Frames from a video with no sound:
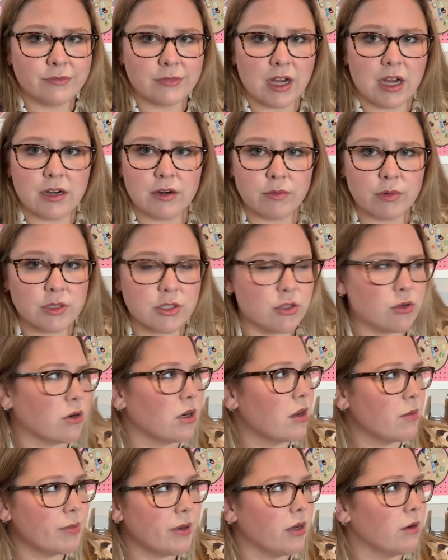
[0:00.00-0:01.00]
I don't want to store it
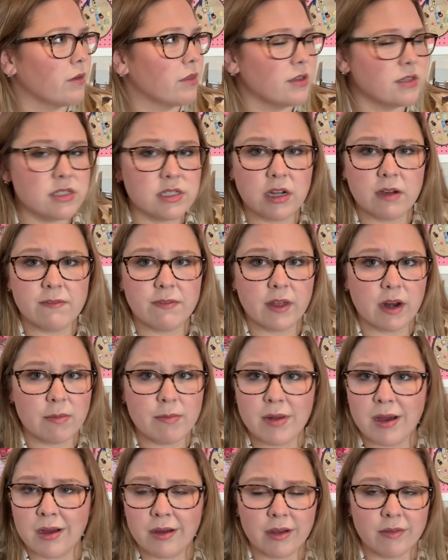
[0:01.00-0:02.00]
up here with this stuff that I'm
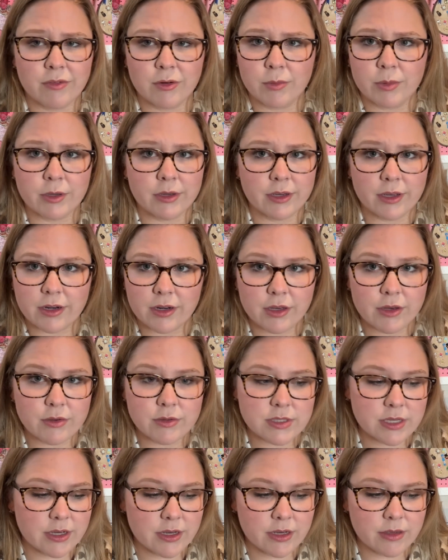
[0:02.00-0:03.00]
not ever really going to
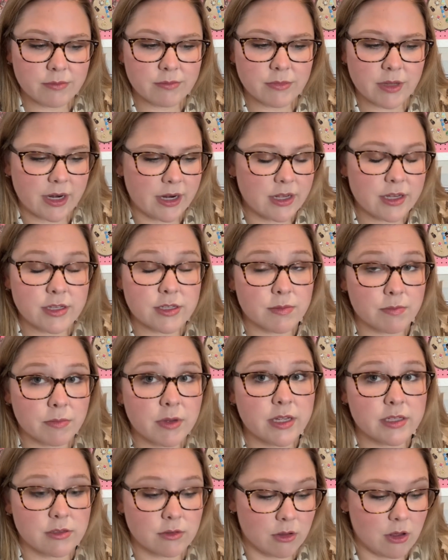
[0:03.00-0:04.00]
use it. And it's
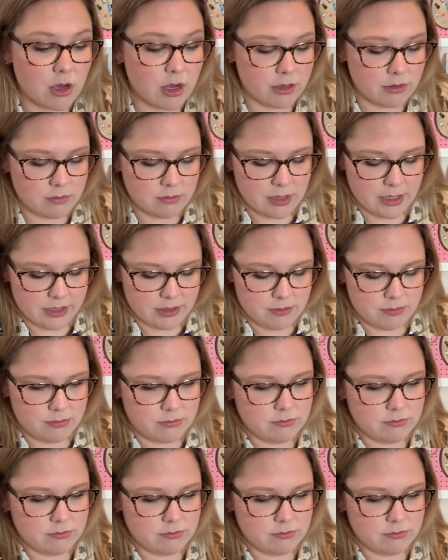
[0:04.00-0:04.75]
a lot. Like,